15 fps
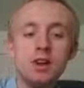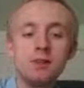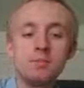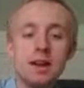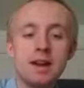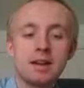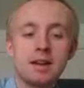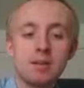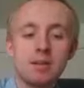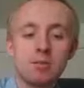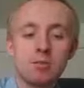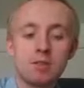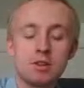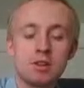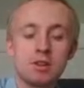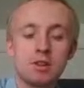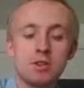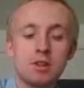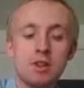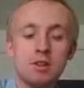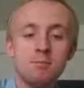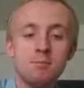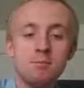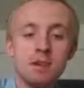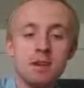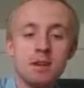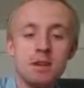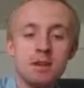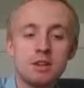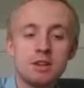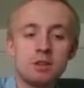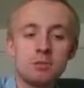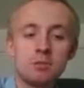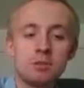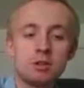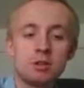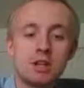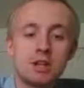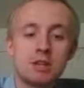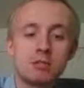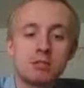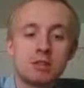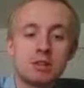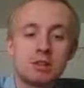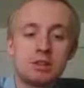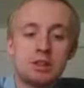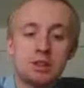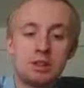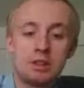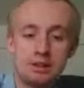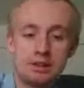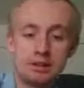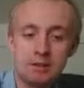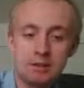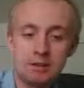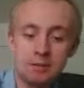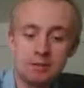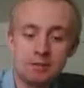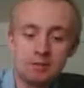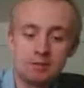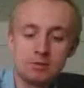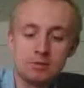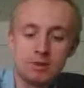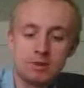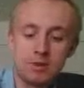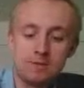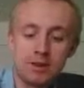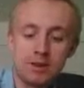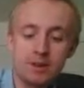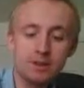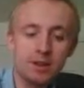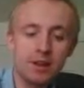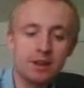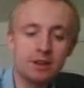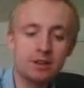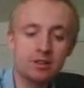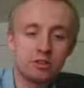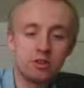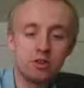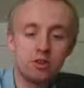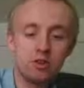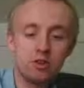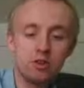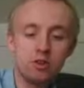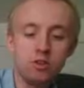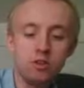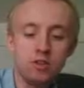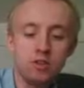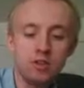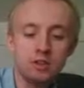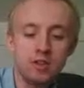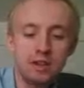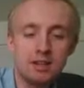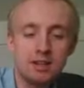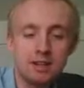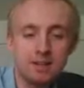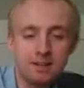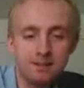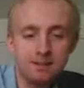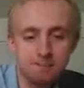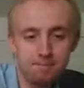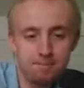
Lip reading: on back here with your thumb, you push down with your trigger finger, and then you slowly slide it in.